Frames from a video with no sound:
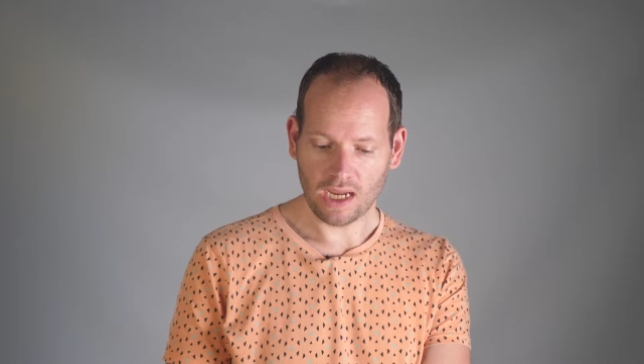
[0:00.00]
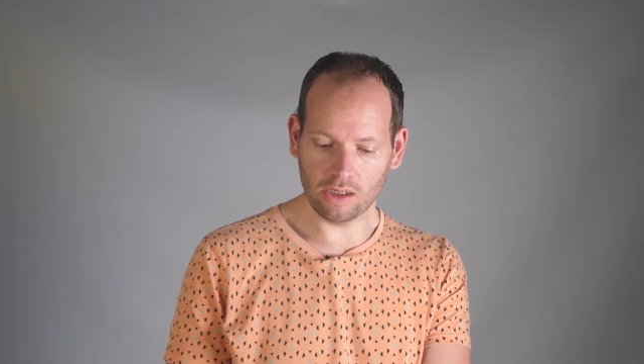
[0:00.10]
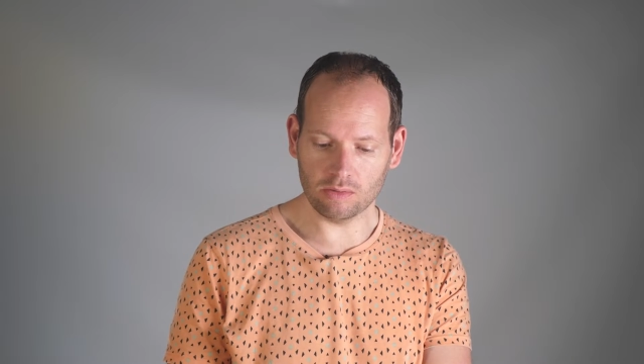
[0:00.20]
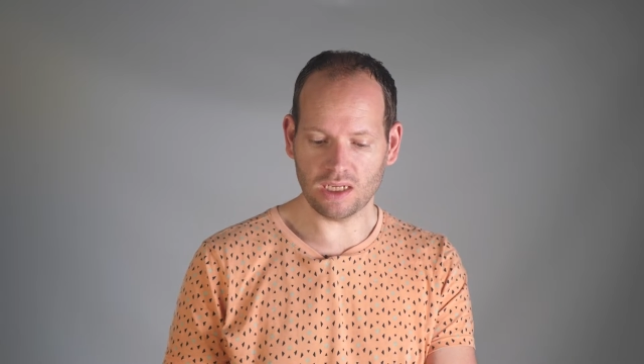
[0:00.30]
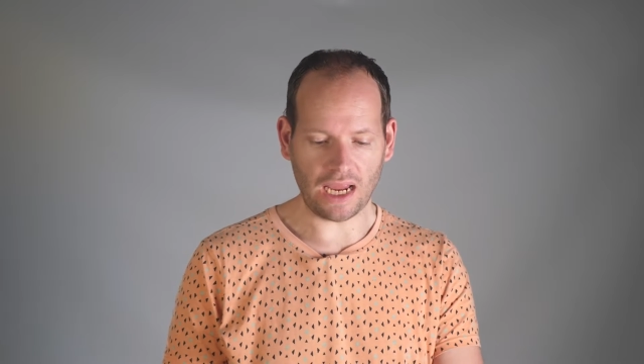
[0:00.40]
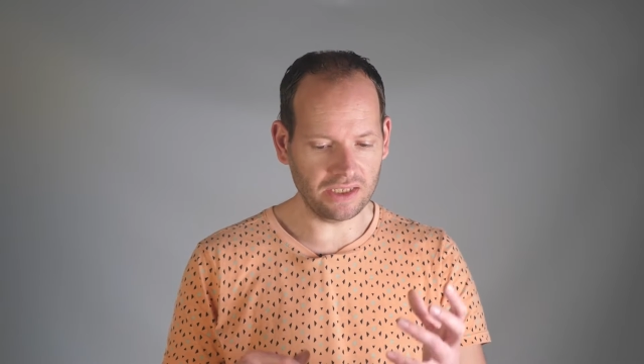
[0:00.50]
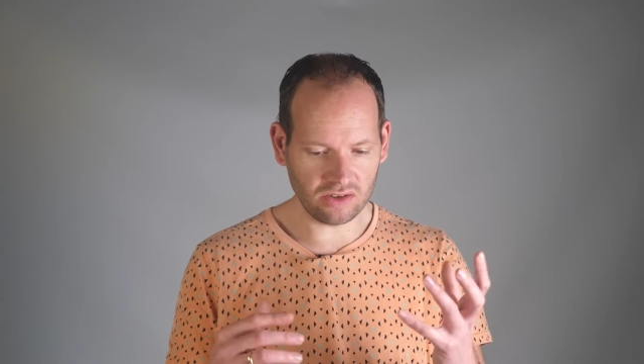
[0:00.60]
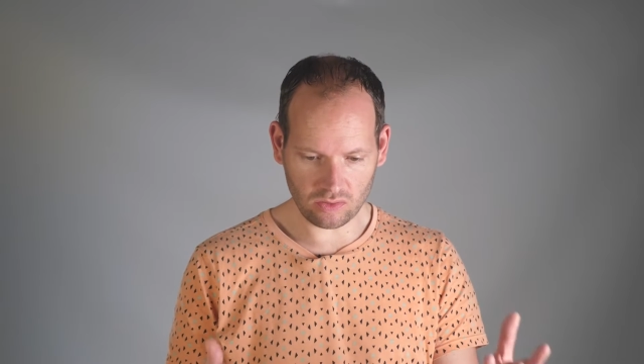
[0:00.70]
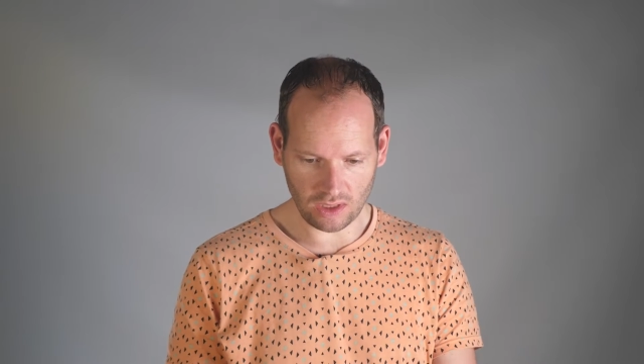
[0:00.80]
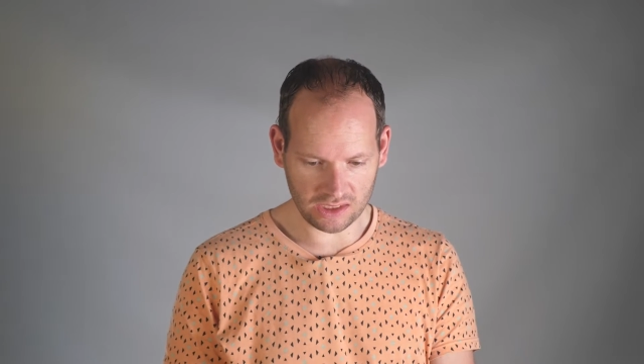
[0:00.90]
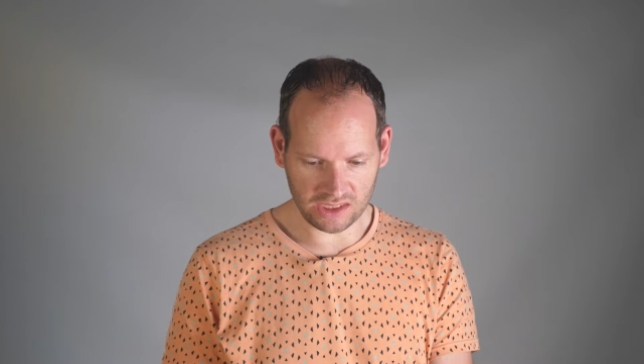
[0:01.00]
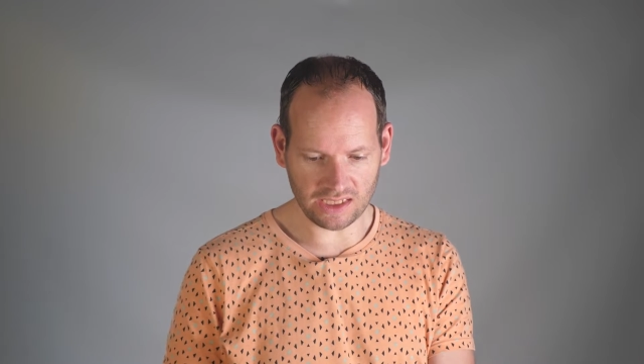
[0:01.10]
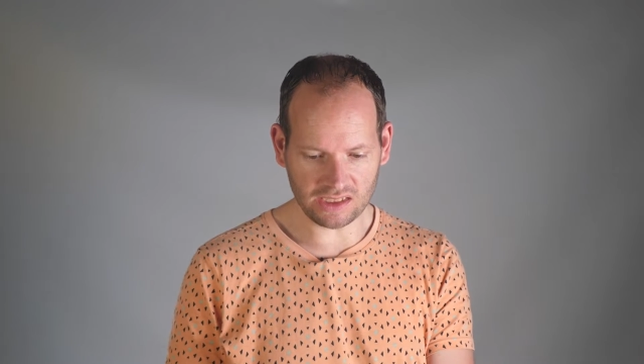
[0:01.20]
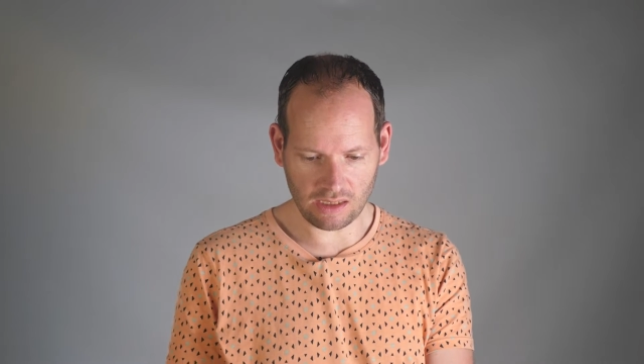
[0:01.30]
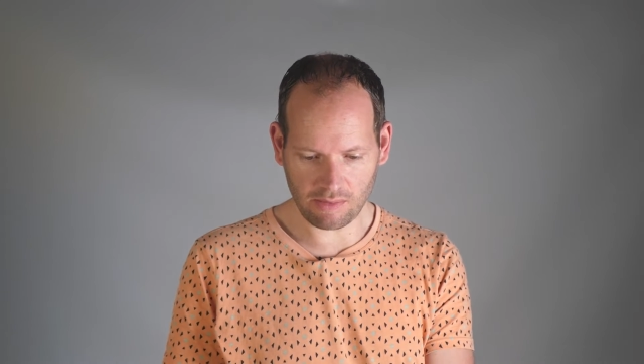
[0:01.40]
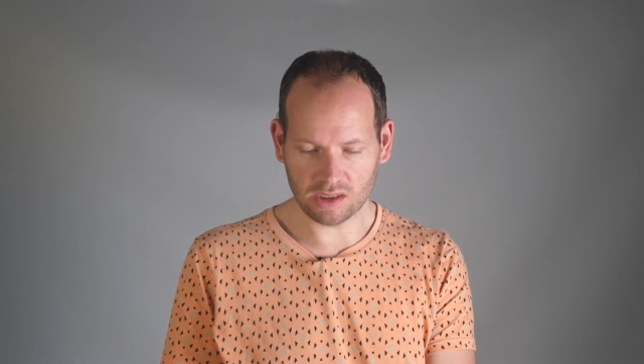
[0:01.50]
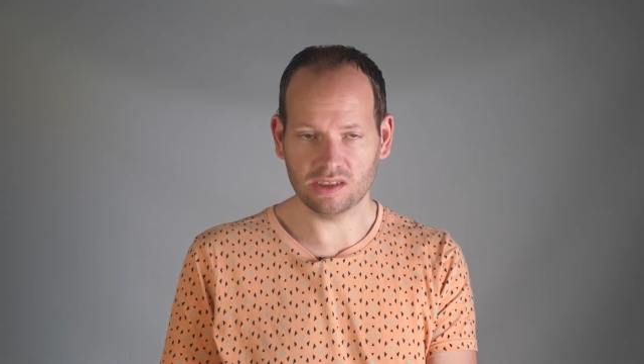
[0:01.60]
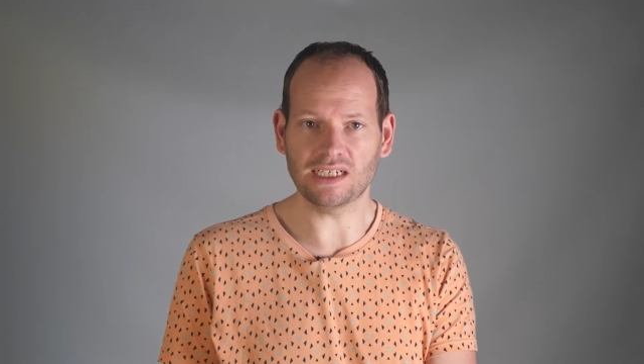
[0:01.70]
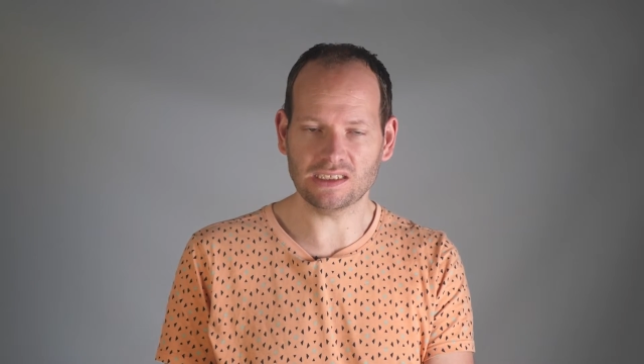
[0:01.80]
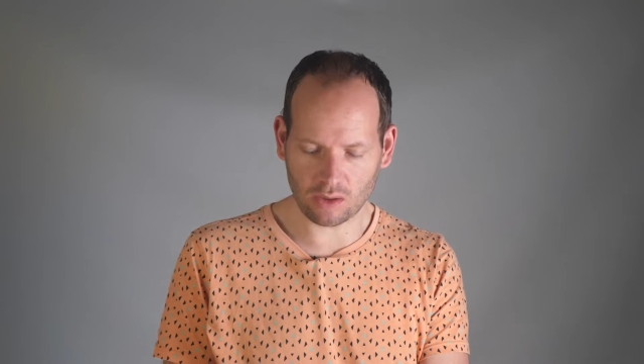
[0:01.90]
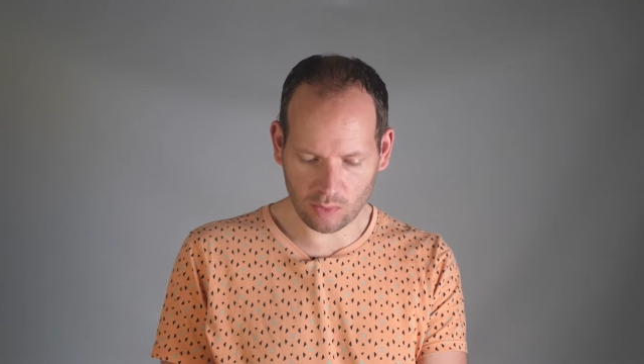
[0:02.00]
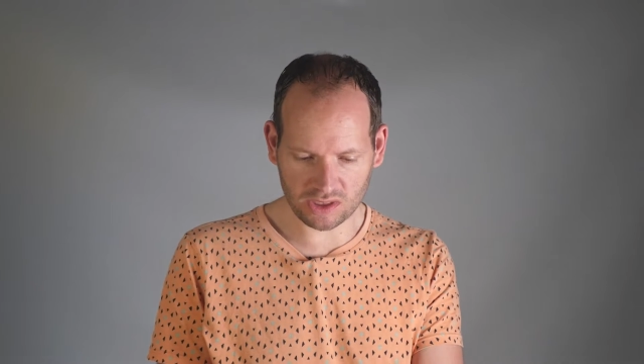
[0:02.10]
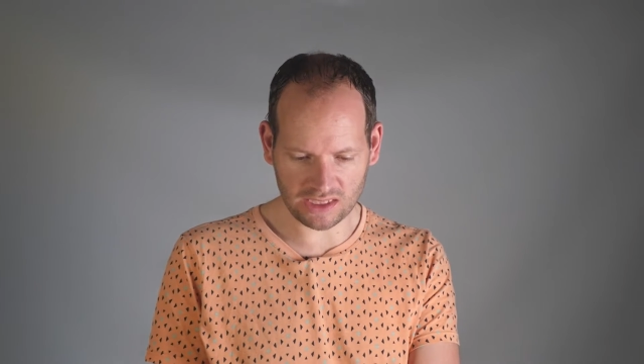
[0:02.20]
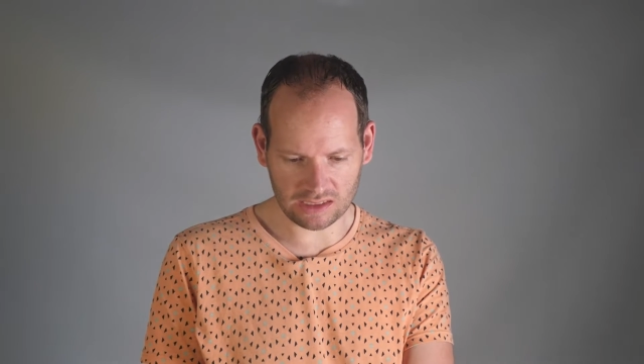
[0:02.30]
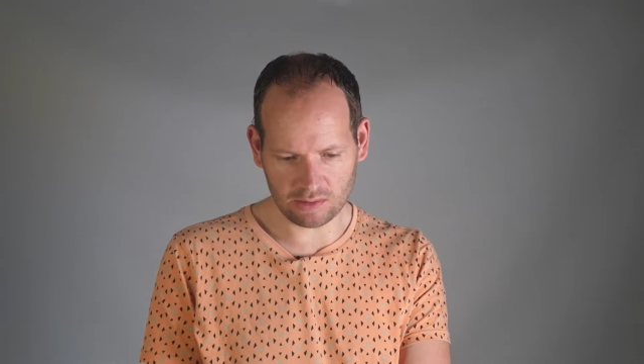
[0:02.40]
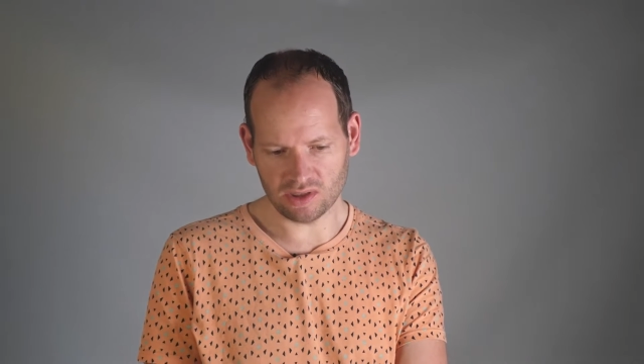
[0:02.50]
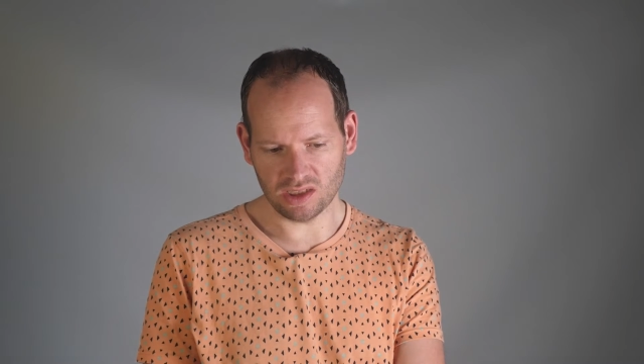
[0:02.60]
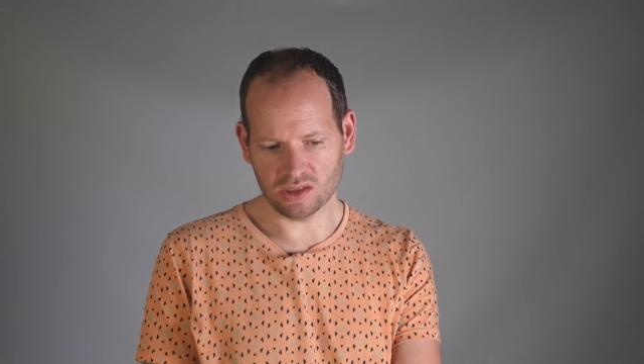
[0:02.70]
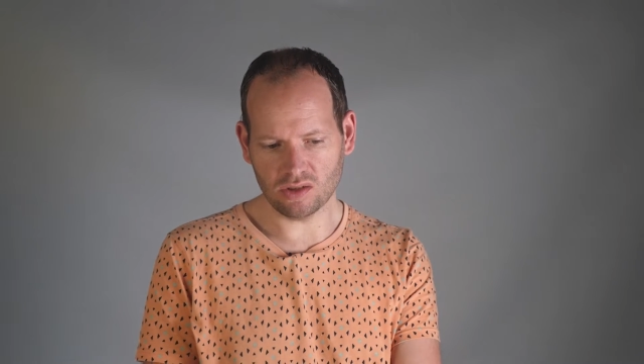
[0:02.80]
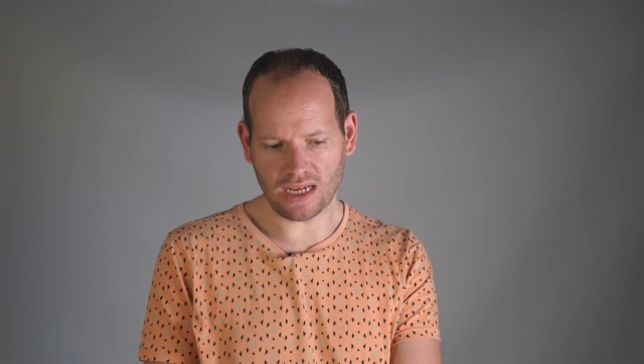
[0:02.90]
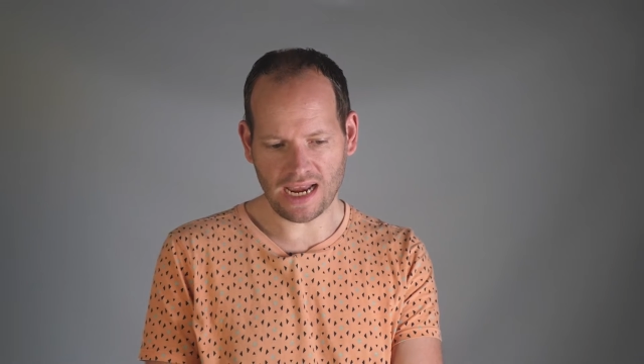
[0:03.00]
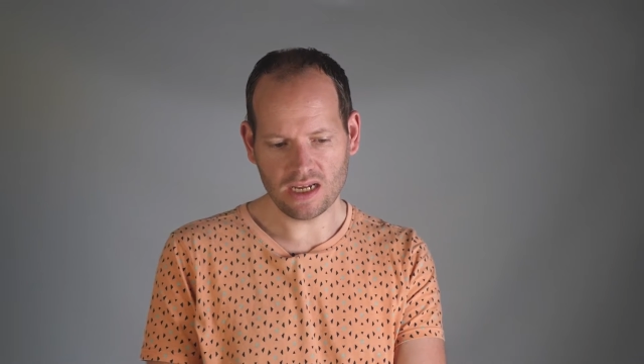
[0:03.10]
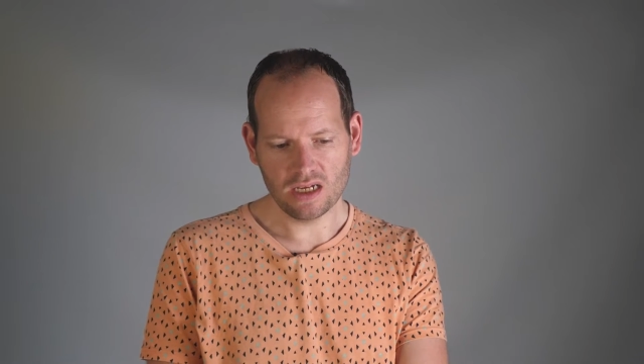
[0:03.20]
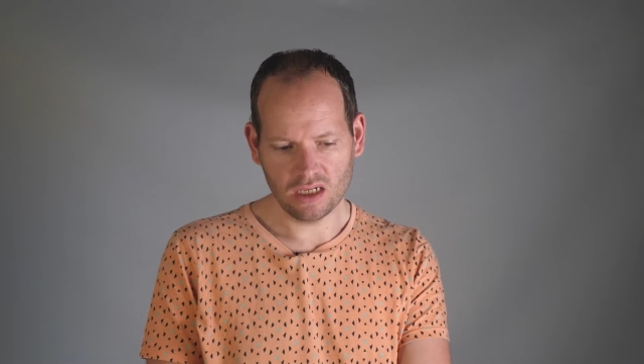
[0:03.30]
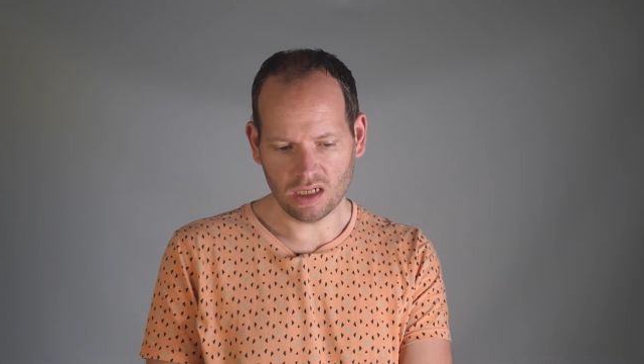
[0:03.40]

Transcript: And obviously I need to like change the image. That's not what ChatGPT is good at.